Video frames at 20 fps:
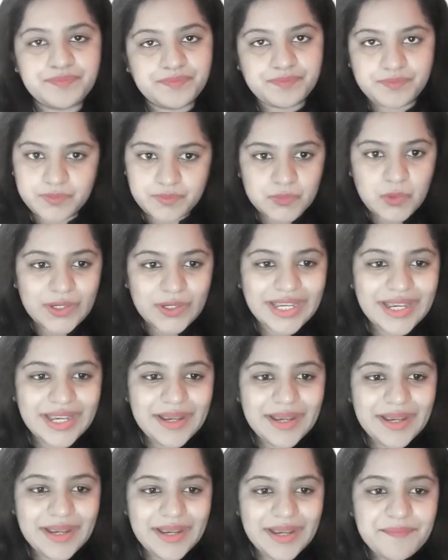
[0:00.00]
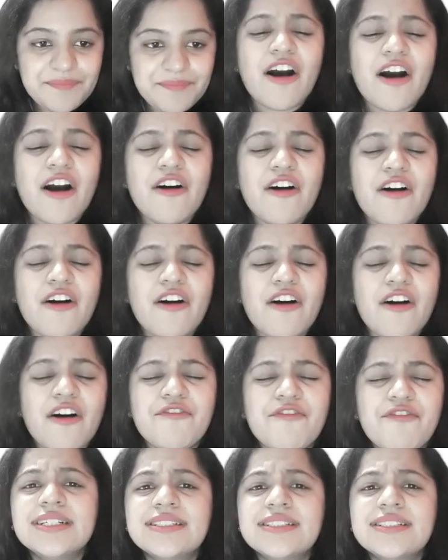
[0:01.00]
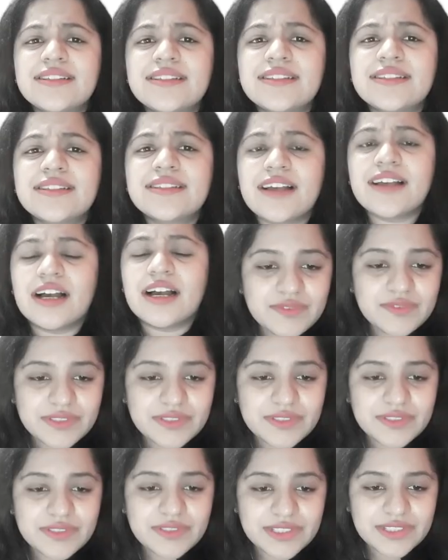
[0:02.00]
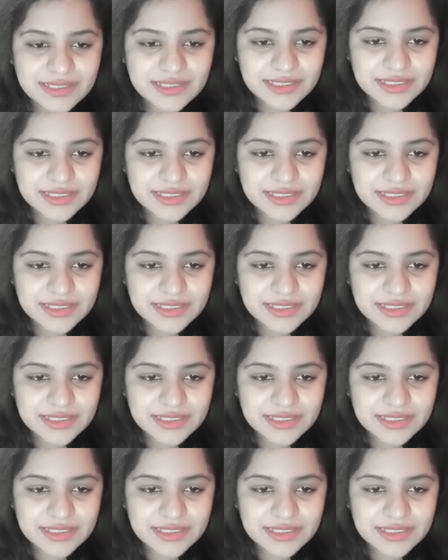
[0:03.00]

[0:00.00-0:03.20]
Okay, a very good example of this is your